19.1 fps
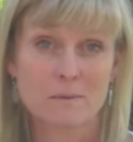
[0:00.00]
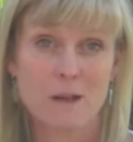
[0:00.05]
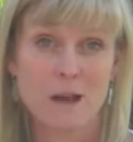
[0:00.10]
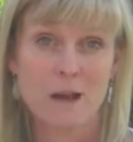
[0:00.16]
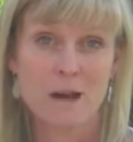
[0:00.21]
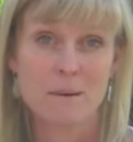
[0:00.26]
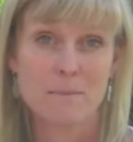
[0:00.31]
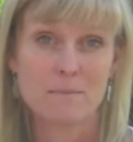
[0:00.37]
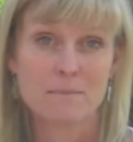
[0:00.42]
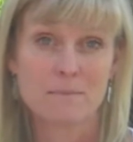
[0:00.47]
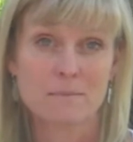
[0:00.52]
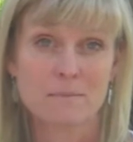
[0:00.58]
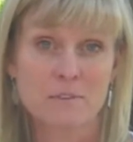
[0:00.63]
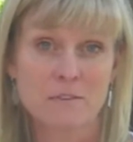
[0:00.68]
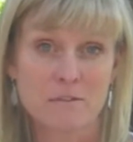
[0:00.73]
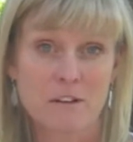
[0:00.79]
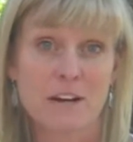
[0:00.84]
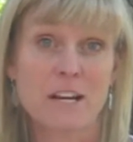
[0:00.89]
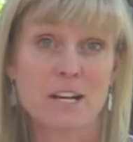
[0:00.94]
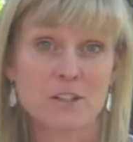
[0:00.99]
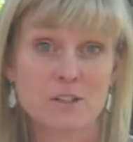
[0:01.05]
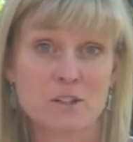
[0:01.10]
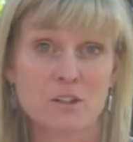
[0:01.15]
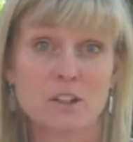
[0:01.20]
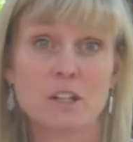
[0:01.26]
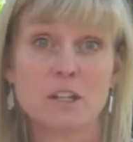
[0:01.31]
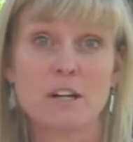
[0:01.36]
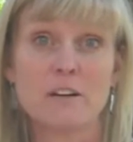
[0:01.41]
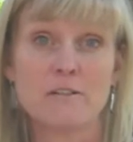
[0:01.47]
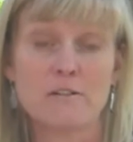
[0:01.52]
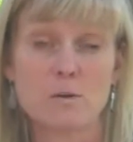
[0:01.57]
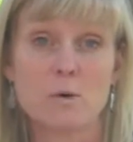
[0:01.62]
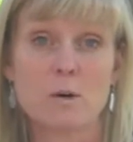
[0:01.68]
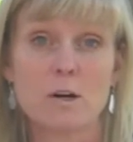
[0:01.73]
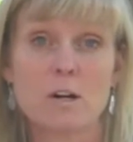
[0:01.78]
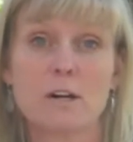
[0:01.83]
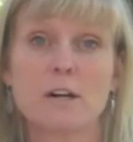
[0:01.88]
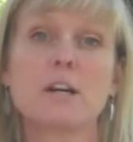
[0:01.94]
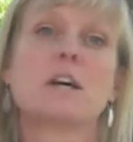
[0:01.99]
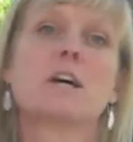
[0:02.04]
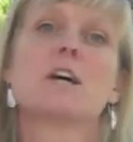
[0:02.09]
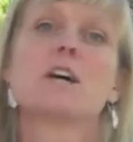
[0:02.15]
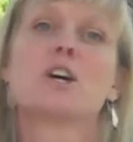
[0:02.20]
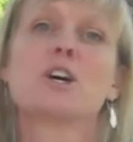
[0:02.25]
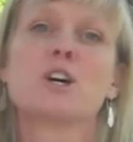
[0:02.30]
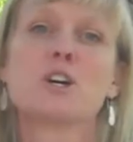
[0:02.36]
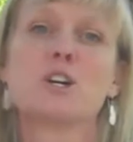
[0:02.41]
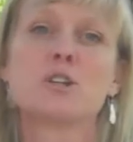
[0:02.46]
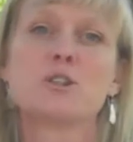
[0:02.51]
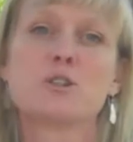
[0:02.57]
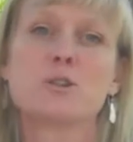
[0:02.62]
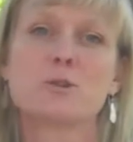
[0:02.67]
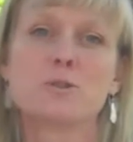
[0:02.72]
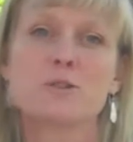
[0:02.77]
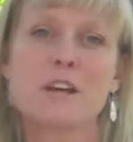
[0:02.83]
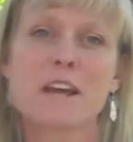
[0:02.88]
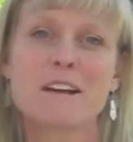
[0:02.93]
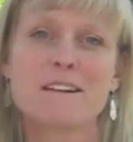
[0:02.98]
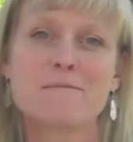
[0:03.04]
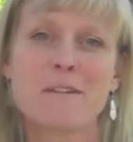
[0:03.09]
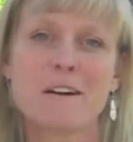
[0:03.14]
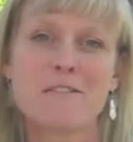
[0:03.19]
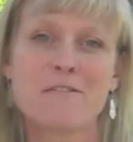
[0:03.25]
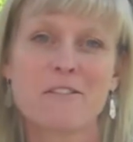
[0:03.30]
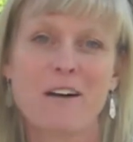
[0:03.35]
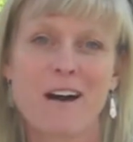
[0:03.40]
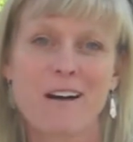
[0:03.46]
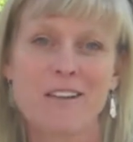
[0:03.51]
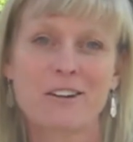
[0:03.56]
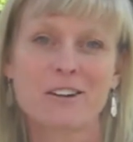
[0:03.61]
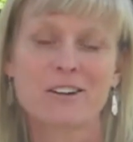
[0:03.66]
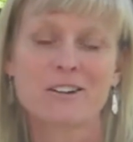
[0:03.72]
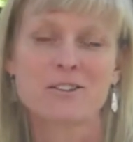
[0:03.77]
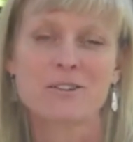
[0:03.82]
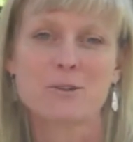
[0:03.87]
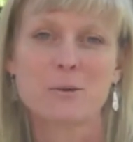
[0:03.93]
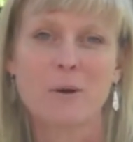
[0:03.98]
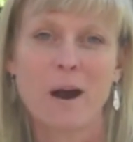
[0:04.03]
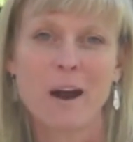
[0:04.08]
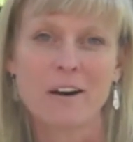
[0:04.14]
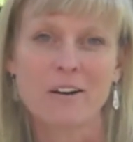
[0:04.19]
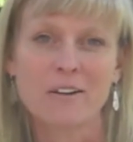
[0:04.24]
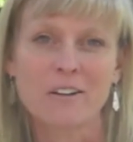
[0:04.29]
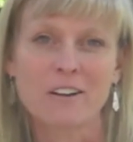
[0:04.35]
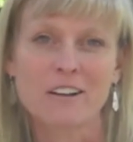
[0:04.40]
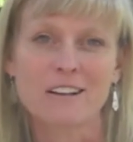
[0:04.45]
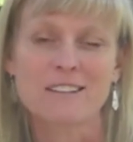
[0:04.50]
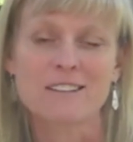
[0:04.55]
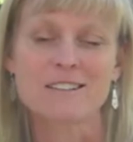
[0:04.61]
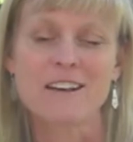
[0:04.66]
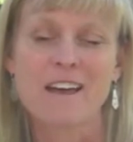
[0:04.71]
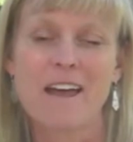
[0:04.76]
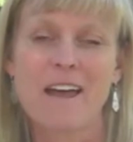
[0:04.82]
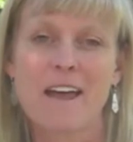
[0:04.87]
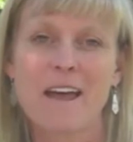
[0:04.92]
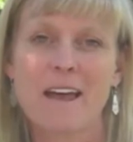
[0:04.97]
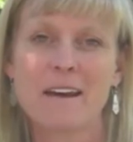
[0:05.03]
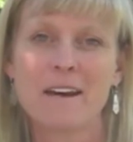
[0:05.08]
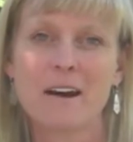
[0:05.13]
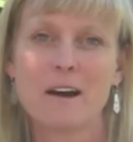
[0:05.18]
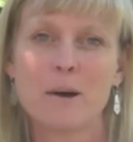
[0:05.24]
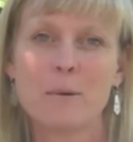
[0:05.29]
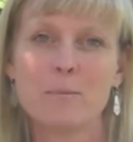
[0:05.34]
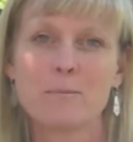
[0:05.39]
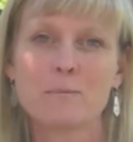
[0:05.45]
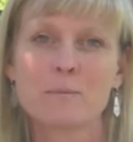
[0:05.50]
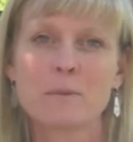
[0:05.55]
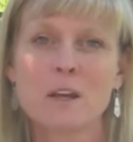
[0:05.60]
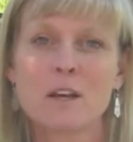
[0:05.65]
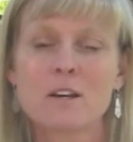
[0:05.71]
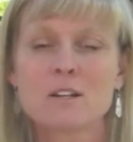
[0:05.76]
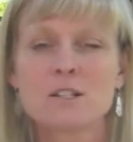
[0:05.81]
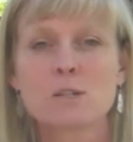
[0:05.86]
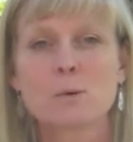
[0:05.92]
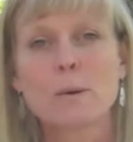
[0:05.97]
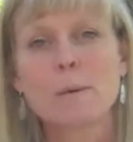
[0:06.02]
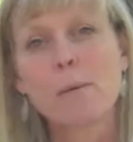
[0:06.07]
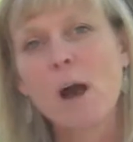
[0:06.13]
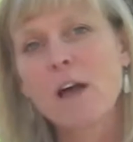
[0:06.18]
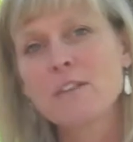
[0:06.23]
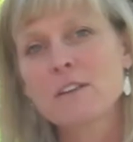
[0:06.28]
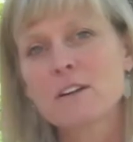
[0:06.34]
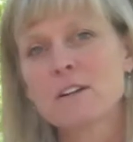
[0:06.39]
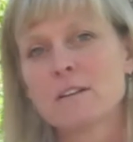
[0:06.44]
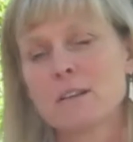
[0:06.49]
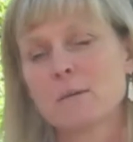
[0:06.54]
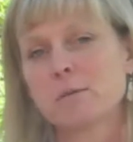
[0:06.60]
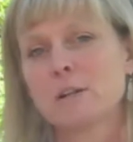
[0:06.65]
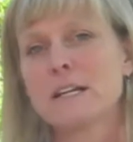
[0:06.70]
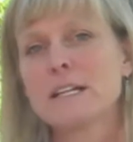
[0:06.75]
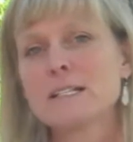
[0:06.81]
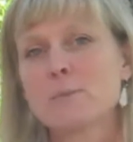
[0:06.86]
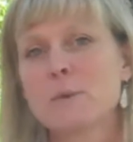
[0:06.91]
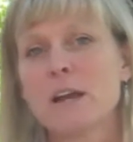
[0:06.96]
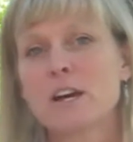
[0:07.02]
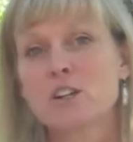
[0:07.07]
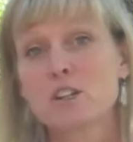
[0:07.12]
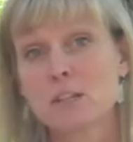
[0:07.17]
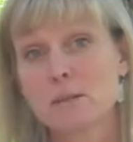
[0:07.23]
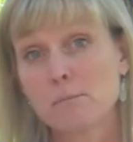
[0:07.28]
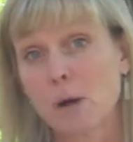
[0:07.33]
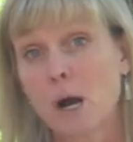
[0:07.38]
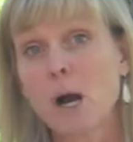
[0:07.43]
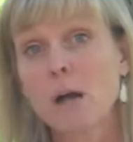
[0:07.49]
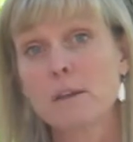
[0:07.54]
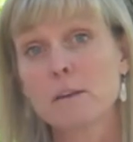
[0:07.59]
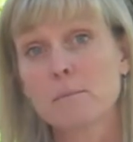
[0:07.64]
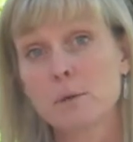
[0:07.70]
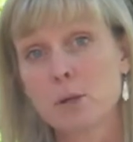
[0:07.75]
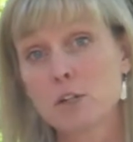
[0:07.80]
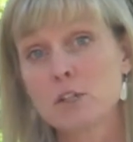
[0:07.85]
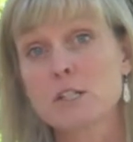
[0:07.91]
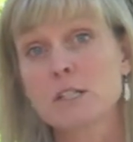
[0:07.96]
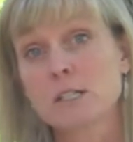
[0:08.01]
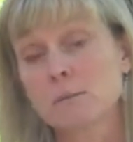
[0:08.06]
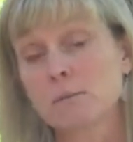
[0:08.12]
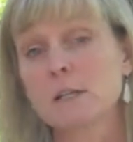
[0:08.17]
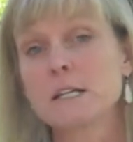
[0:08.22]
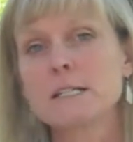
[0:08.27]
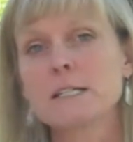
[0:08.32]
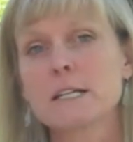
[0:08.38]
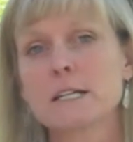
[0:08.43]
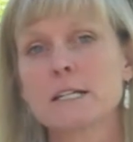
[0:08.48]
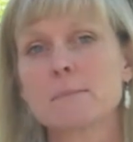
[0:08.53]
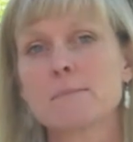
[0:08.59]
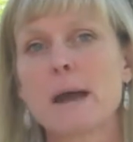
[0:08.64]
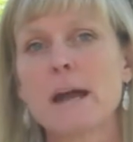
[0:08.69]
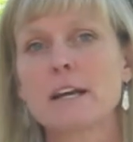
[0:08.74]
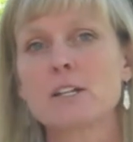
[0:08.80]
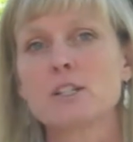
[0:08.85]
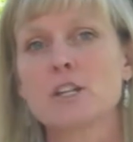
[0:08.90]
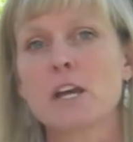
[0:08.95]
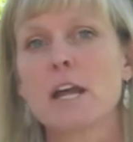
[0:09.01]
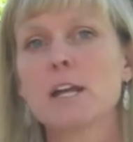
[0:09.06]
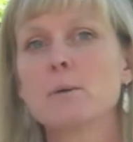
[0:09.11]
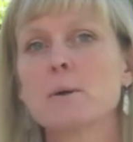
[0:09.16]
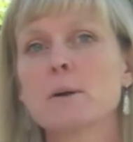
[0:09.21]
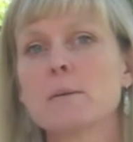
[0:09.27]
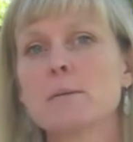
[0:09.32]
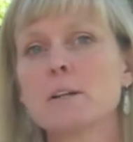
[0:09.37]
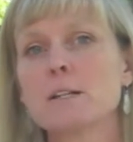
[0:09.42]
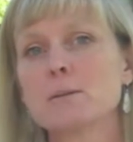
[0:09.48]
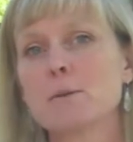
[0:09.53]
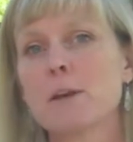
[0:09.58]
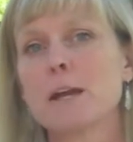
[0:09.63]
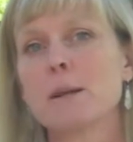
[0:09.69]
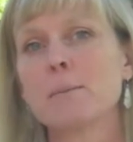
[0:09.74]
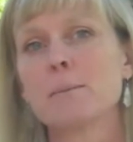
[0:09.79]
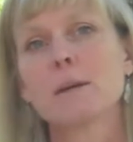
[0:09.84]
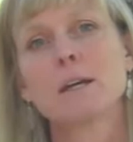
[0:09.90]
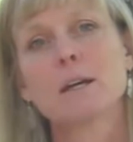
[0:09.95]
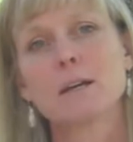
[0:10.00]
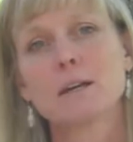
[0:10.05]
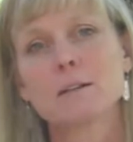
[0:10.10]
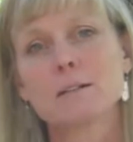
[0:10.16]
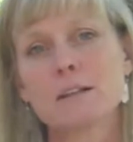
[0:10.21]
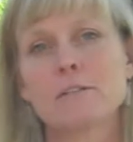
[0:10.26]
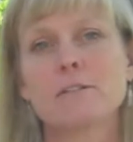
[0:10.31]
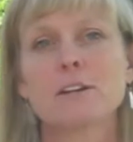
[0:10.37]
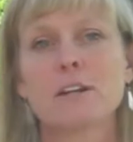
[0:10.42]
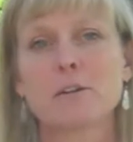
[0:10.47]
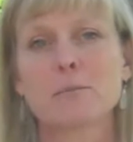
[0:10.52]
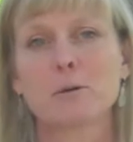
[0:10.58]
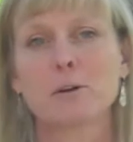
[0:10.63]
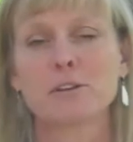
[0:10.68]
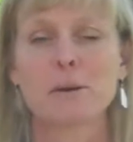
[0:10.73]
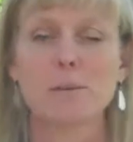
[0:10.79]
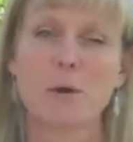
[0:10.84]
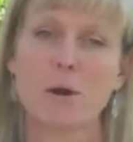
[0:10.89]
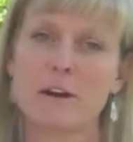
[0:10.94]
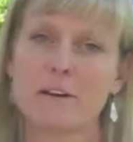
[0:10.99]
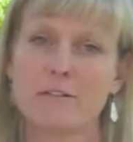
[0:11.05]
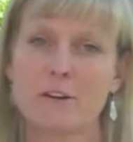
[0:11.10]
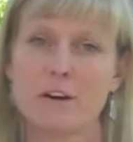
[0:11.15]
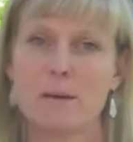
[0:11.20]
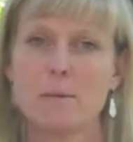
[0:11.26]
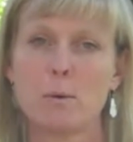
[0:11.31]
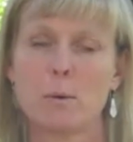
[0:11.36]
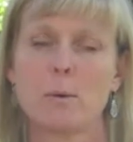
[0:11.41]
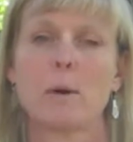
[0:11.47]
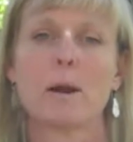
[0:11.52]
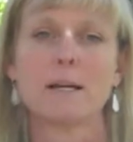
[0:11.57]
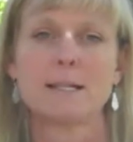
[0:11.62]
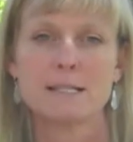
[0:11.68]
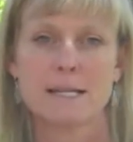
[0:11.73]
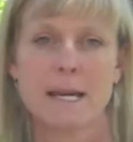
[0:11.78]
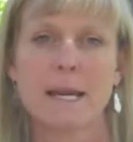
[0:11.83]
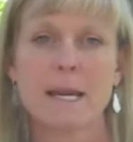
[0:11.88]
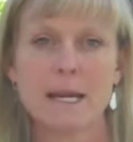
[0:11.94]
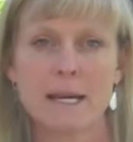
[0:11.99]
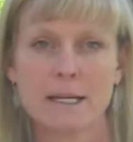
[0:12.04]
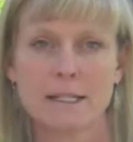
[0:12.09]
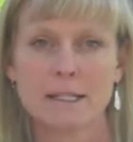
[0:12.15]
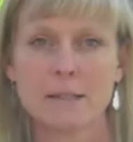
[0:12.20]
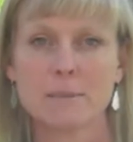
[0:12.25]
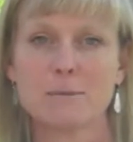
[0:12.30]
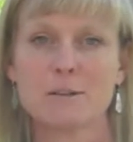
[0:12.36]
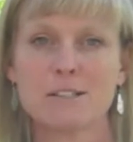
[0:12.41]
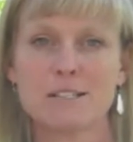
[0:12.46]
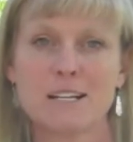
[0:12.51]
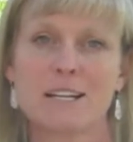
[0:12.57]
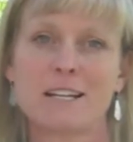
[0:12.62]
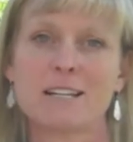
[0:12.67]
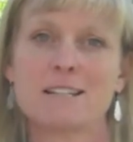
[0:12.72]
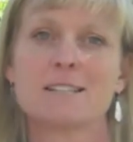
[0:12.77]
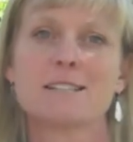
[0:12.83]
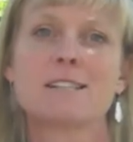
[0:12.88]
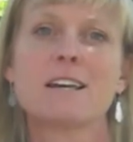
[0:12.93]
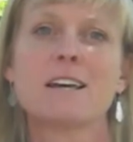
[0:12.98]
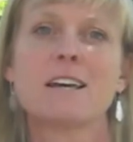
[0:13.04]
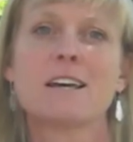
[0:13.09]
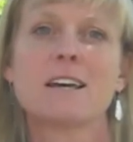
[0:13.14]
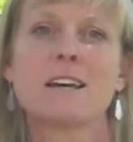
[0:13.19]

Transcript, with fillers: um, financially afford to take my father to Ireland. And um, so we bought the, the plane, we actually bought, purchased the plane tickets back in January because we had a big 70th birthday party for him and we wanted to hand him the tickets.